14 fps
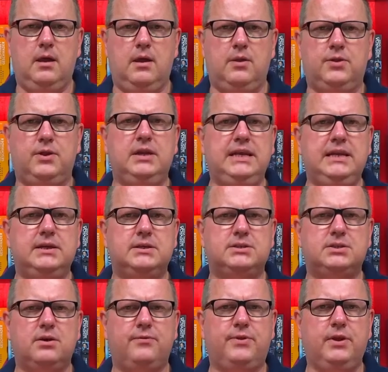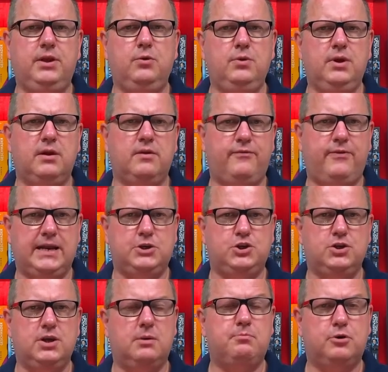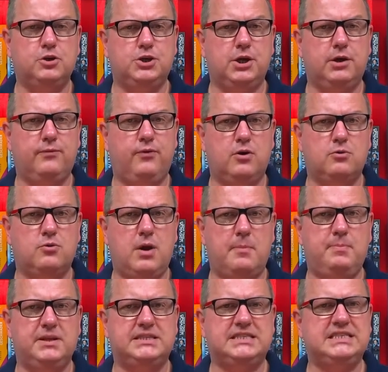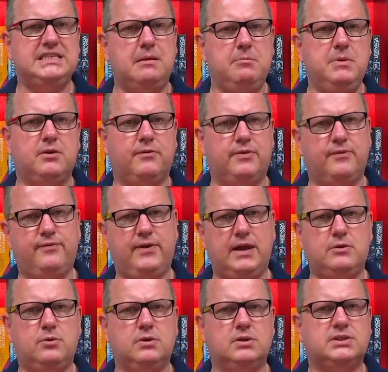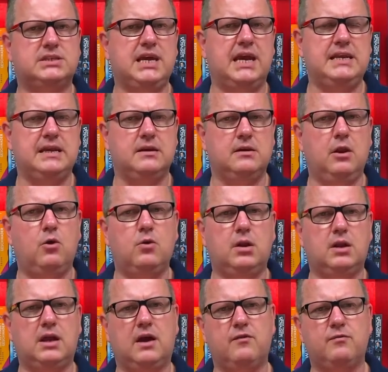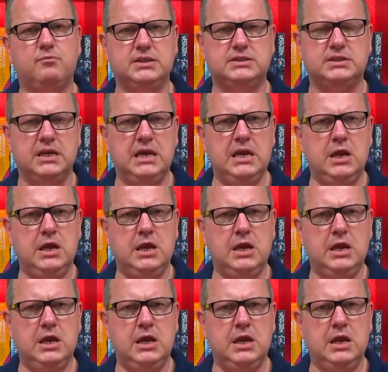The leaders of the Union faction are pushing for a rapid summit of the federal, state, and local governments